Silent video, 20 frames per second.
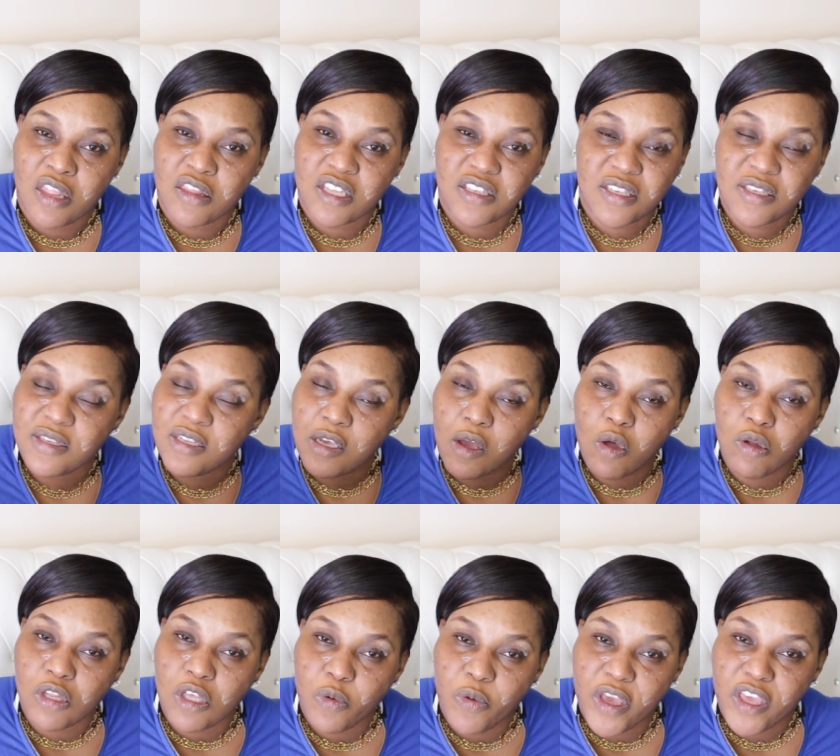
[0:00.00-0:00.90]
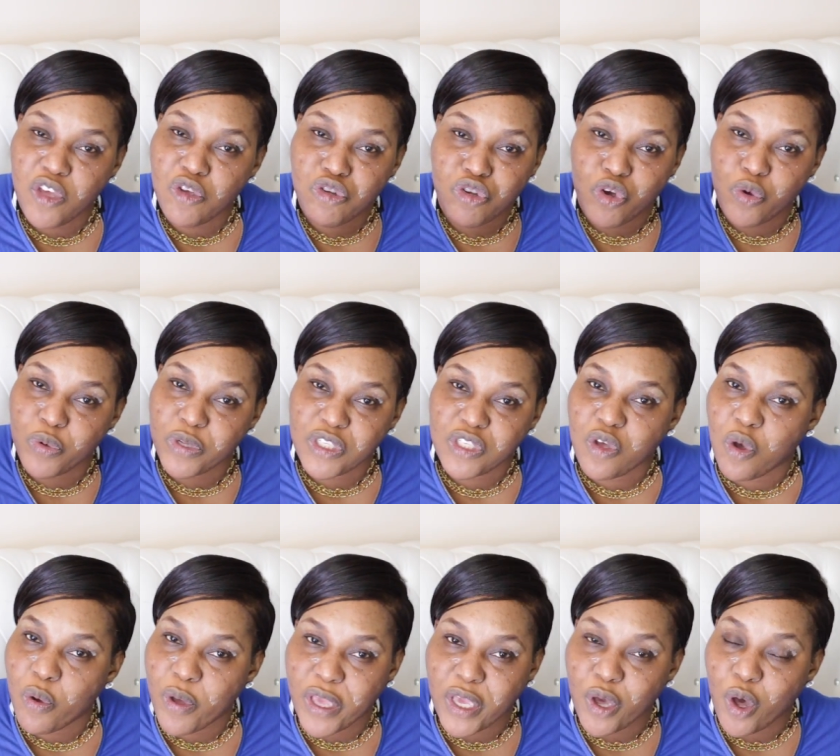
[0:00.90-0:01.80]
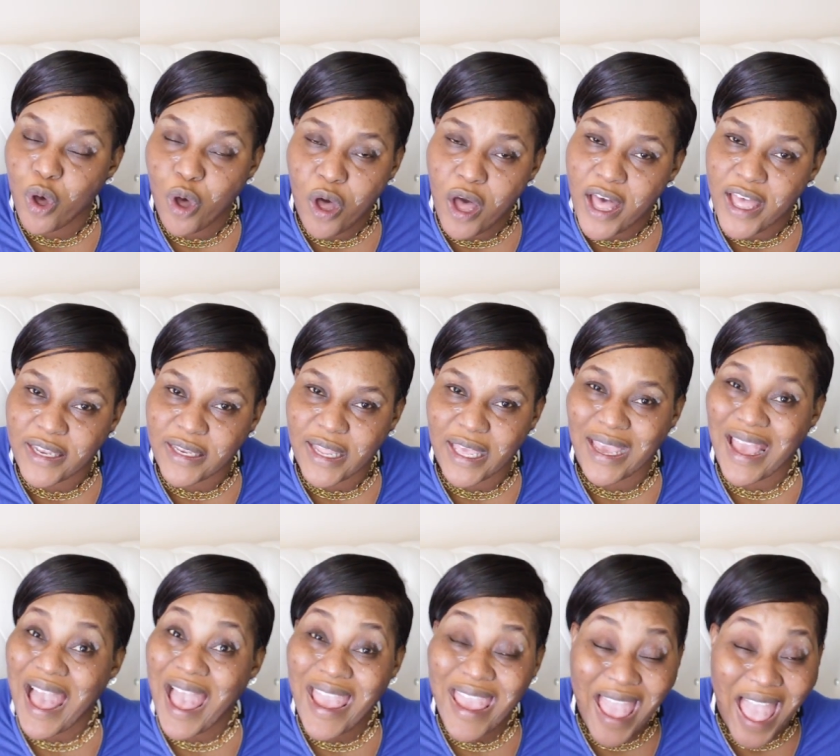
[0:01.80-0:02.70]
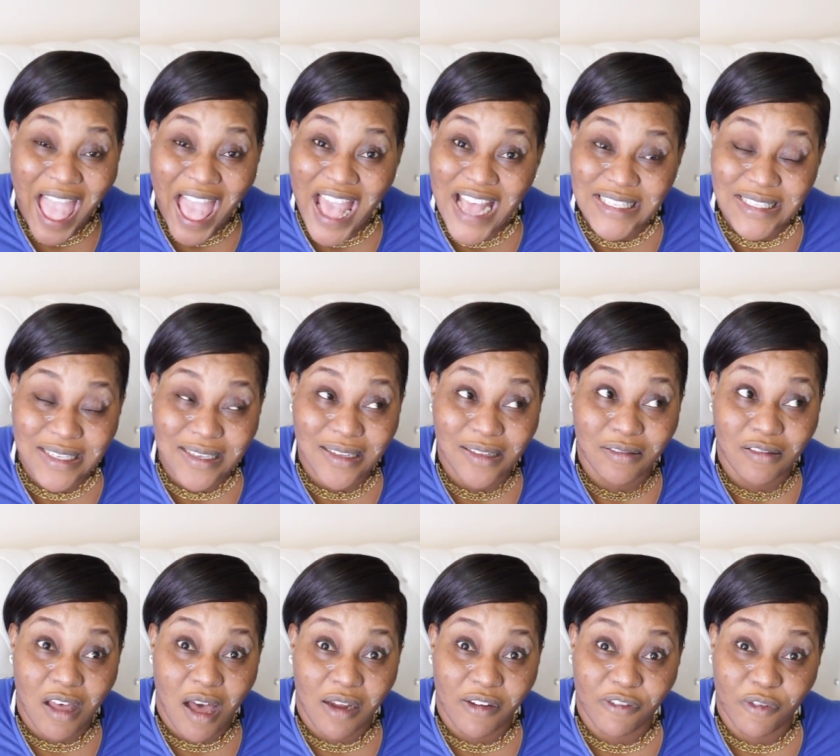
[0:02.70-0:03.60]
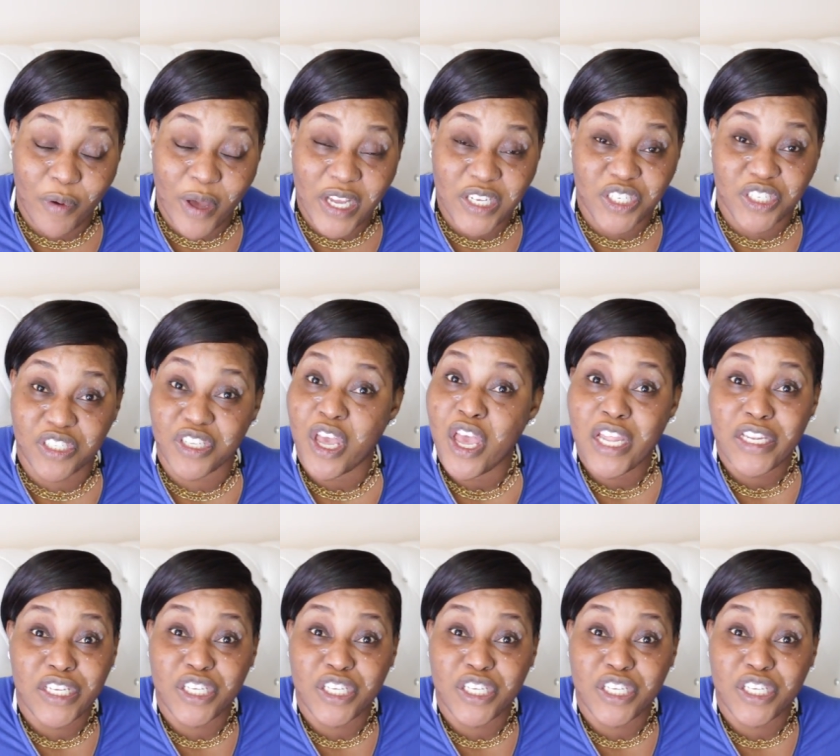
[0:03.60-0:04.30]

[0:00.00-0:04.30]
This is the only way you know what's going on. Like, I ask a lot of questions.